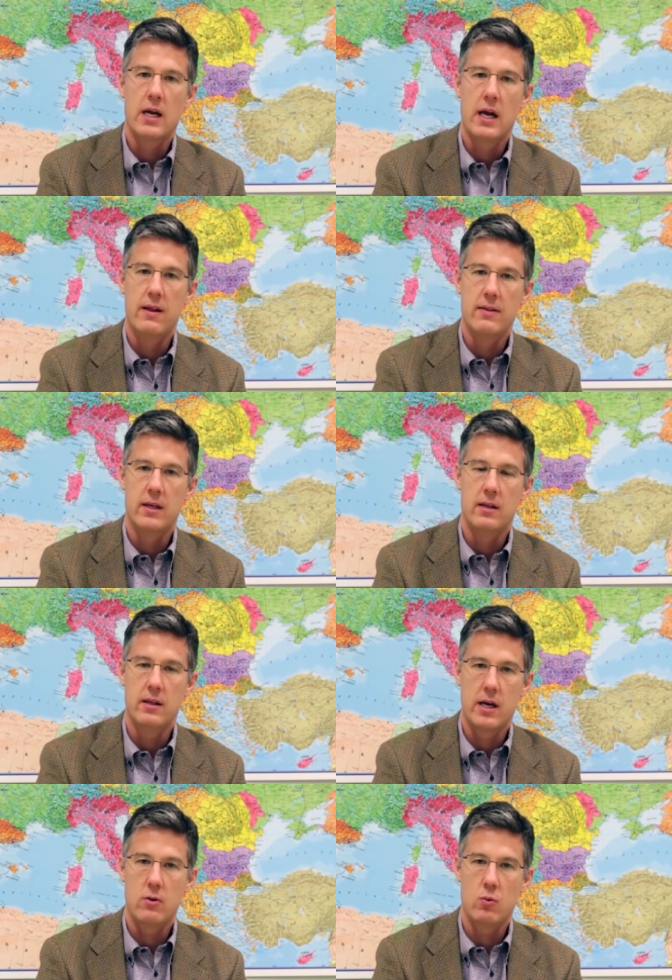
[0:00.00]
and then
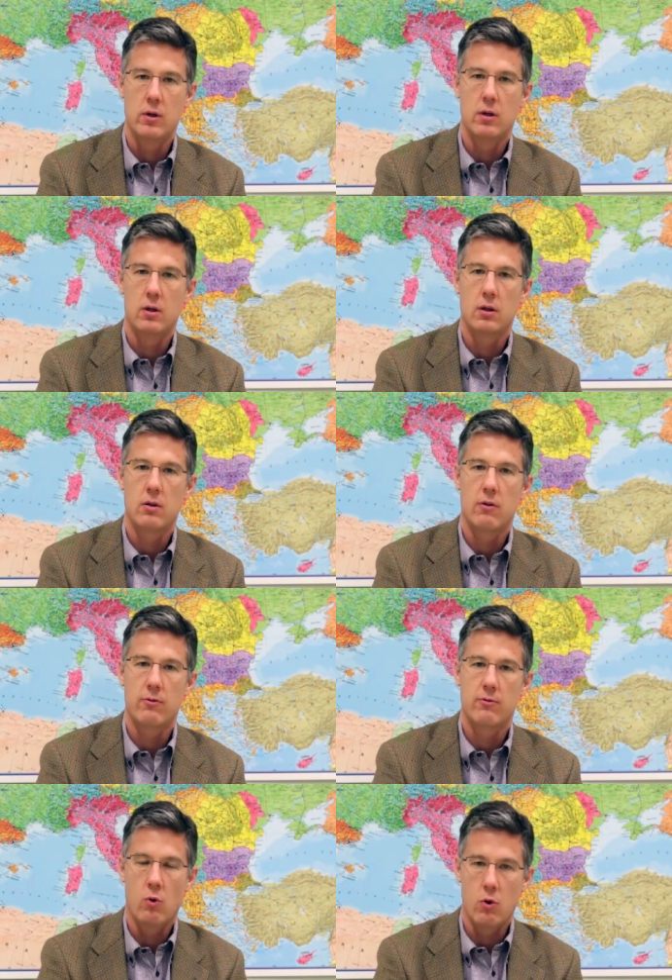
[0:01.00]
they will
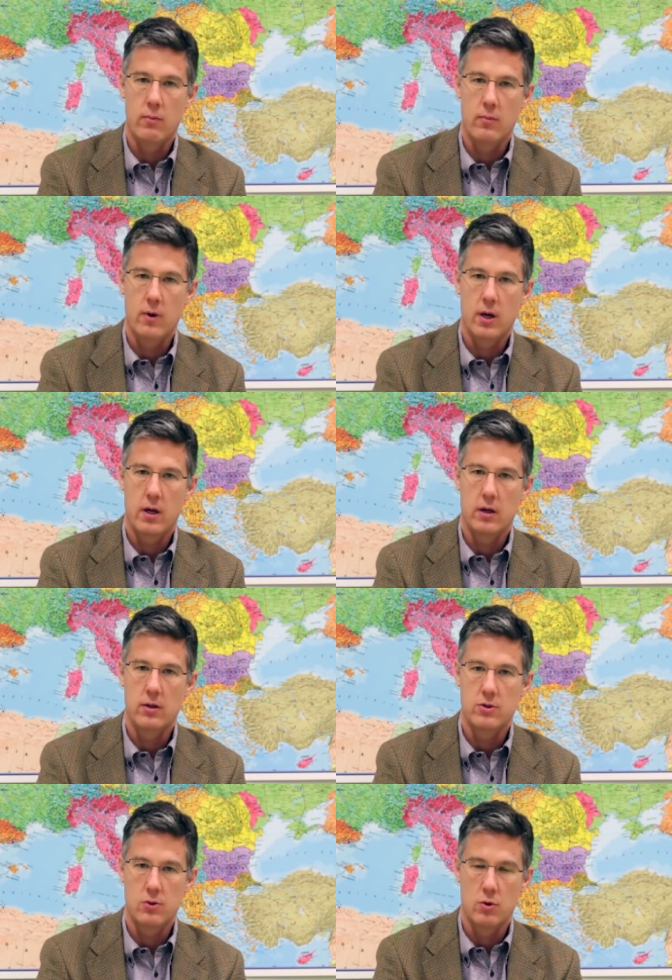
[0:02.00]
form
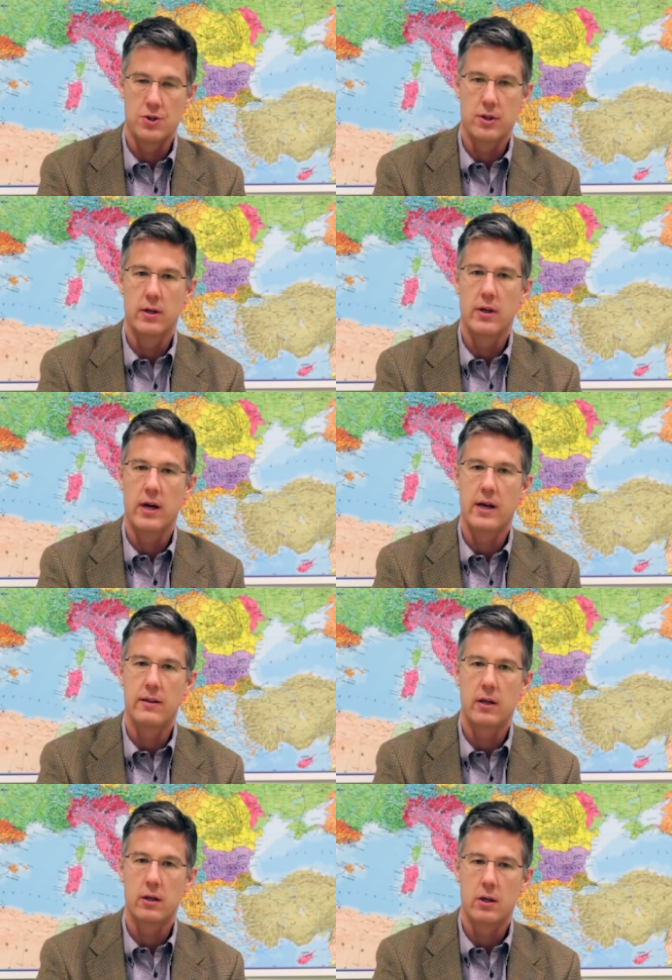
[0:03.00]
consortia and
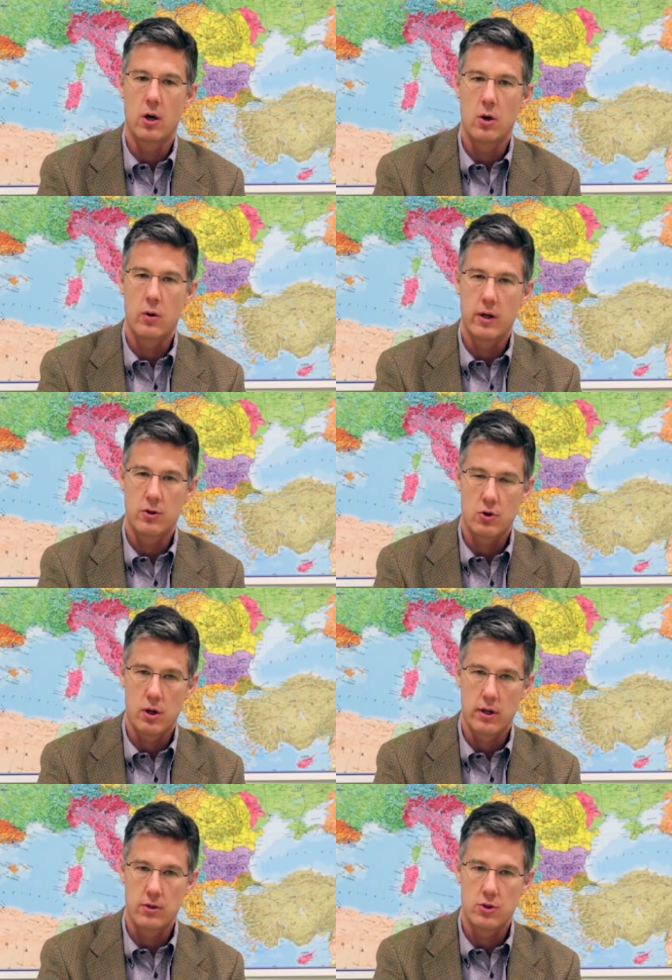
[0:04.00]
then go and
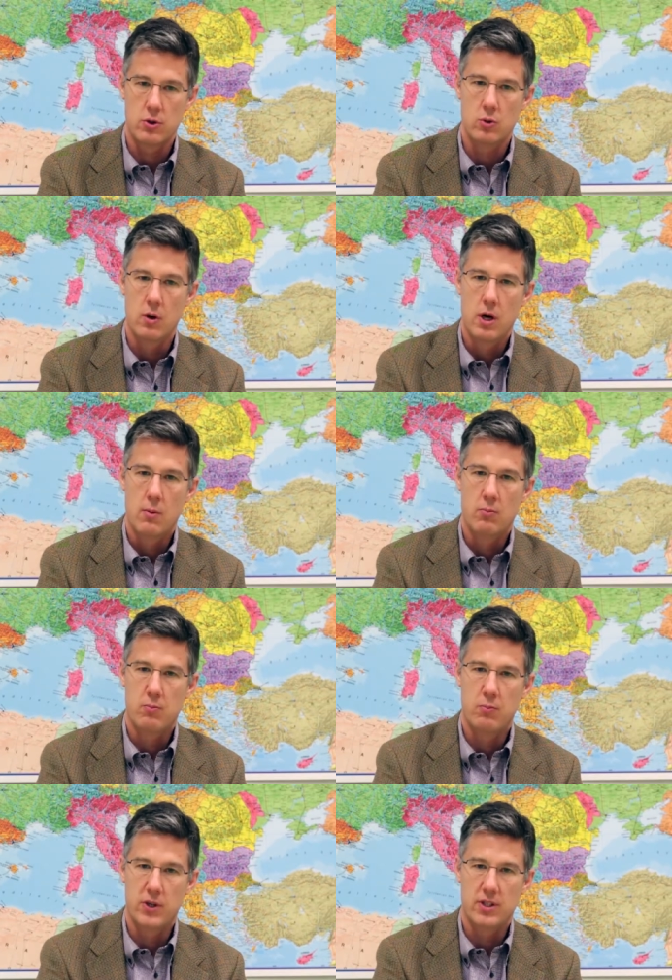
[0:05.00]
try to
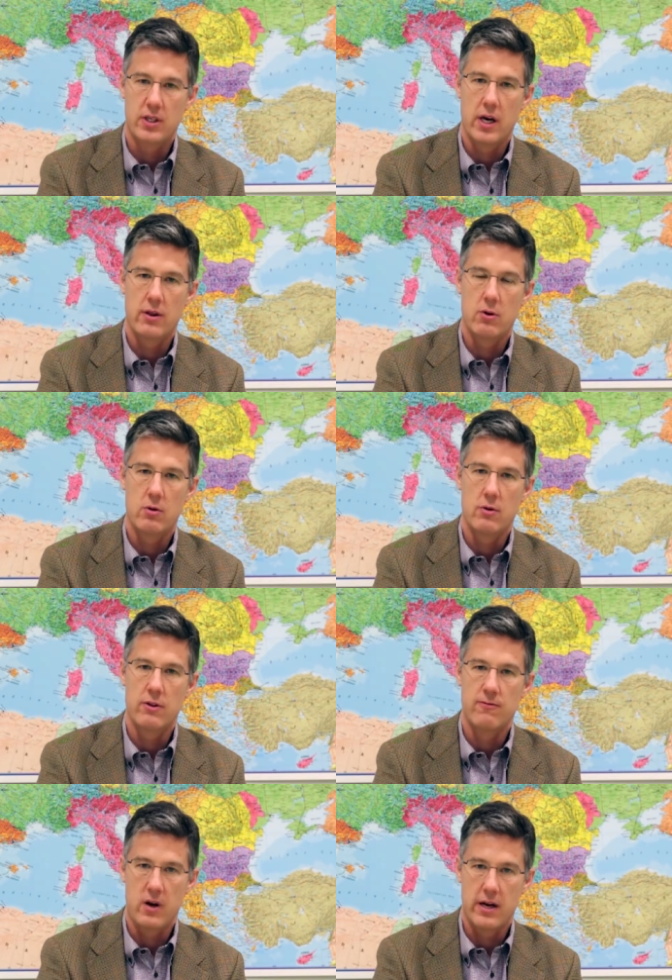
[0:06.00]
put together the
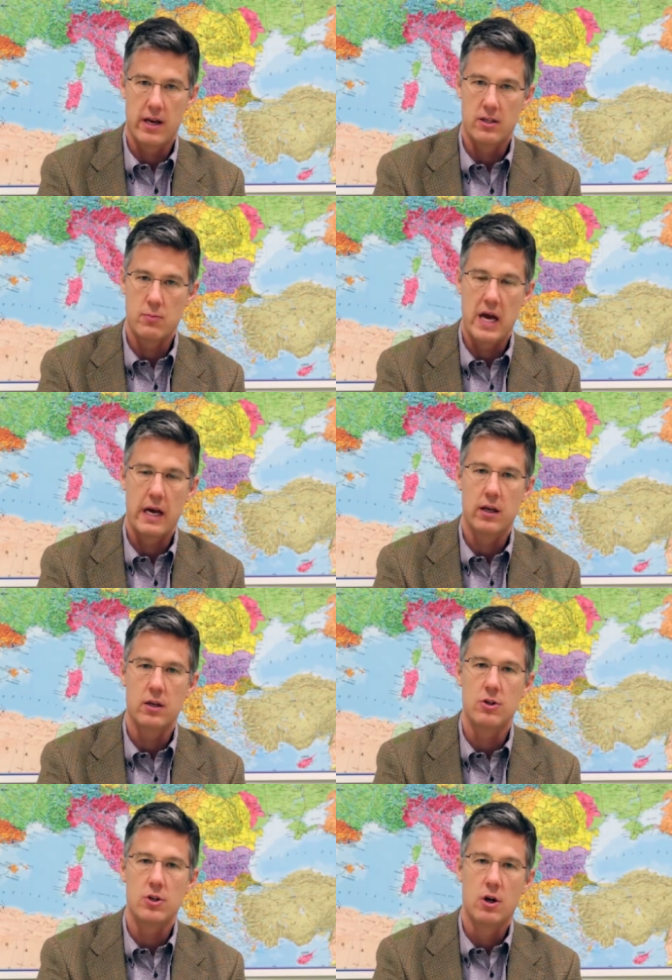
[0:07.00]
finance
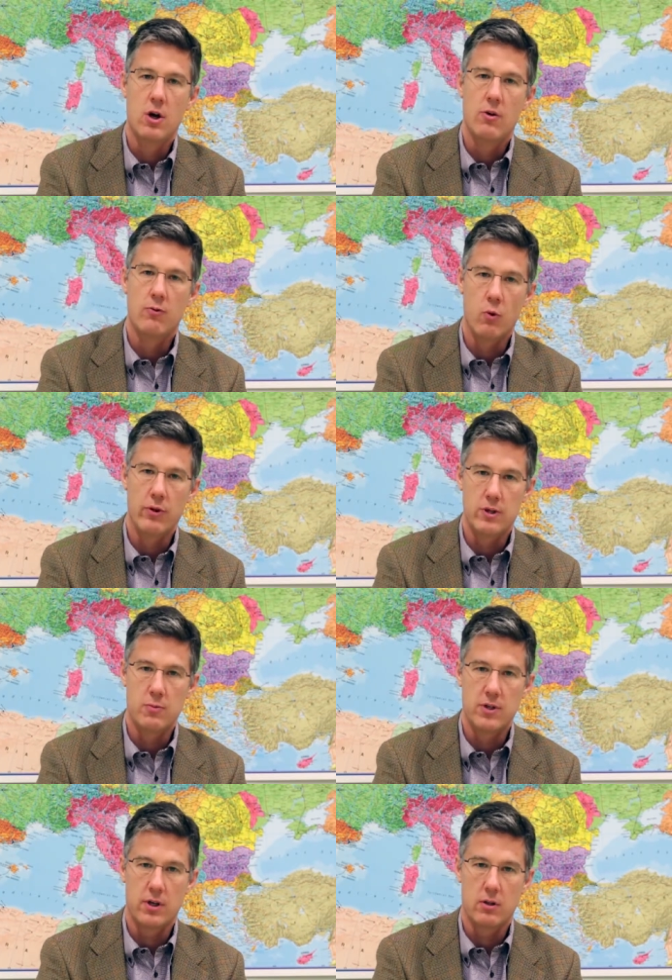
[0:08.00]
package for this
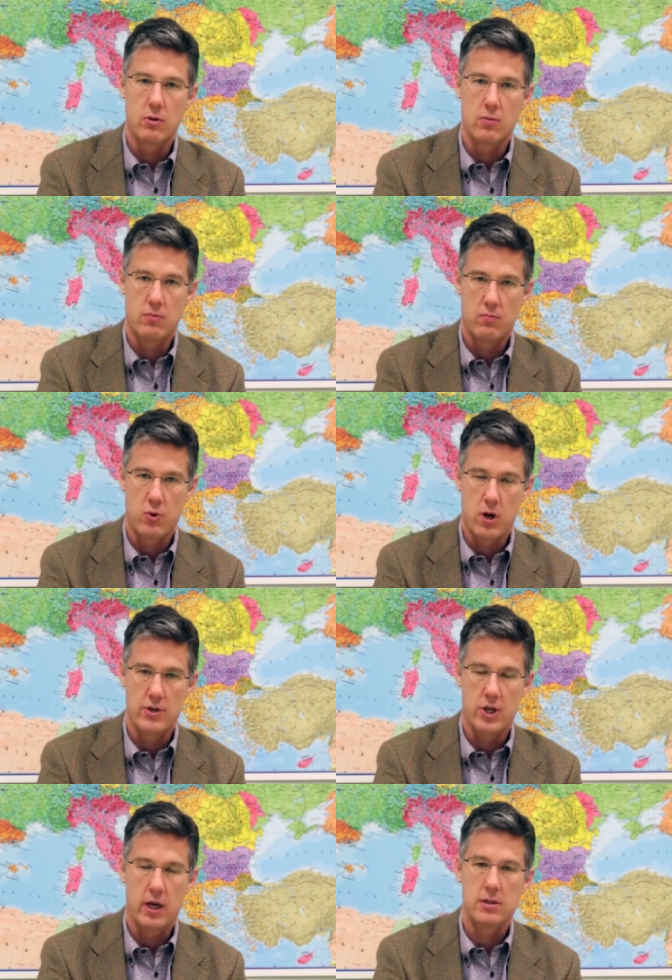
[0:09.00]
particular
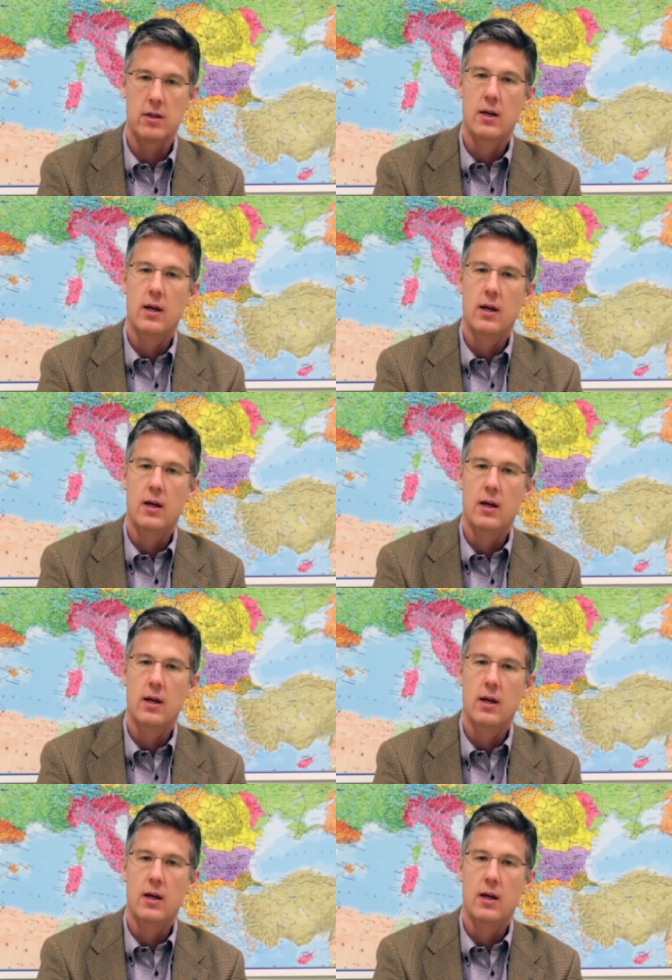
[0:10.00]
project.